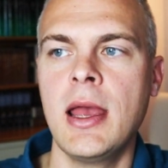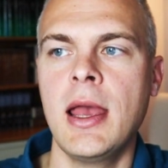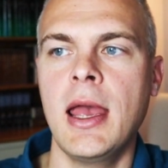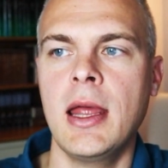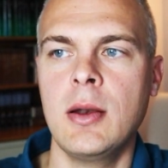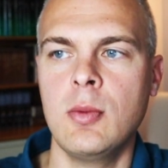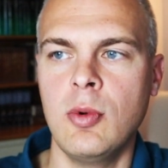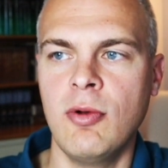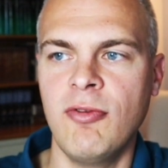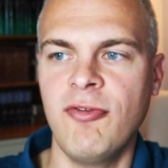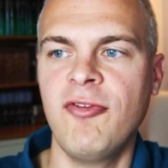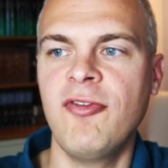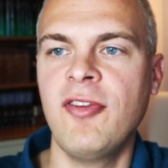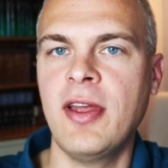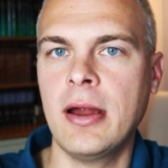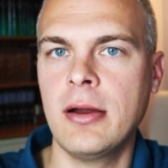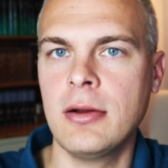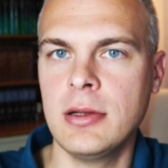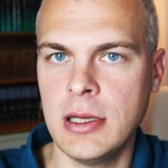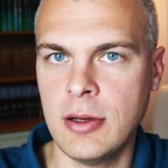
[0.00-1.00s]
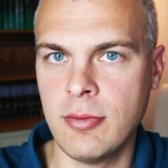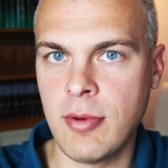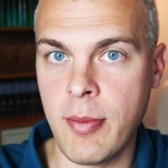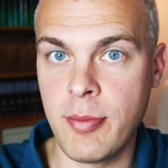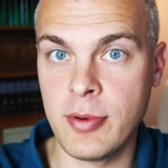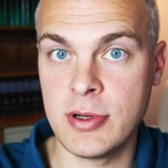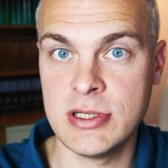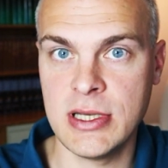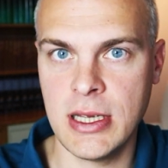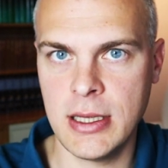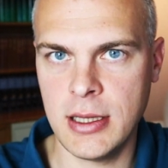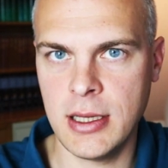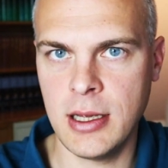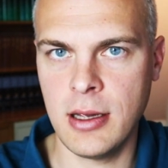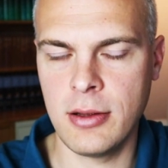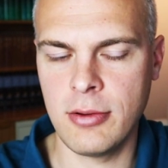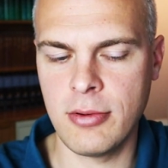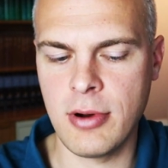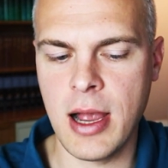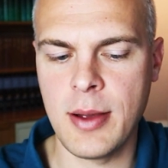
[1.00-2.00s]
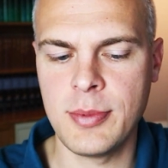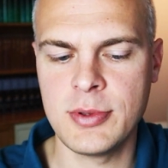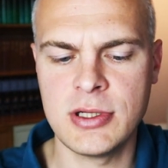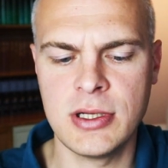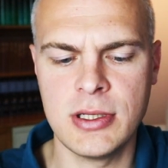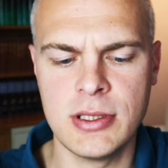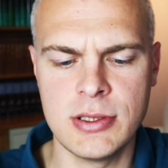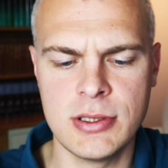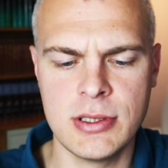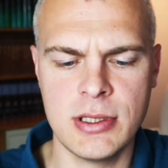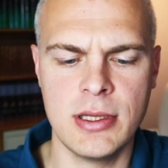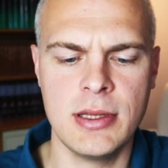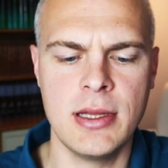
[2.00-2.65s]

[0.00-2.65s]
and will fairly represent the other options,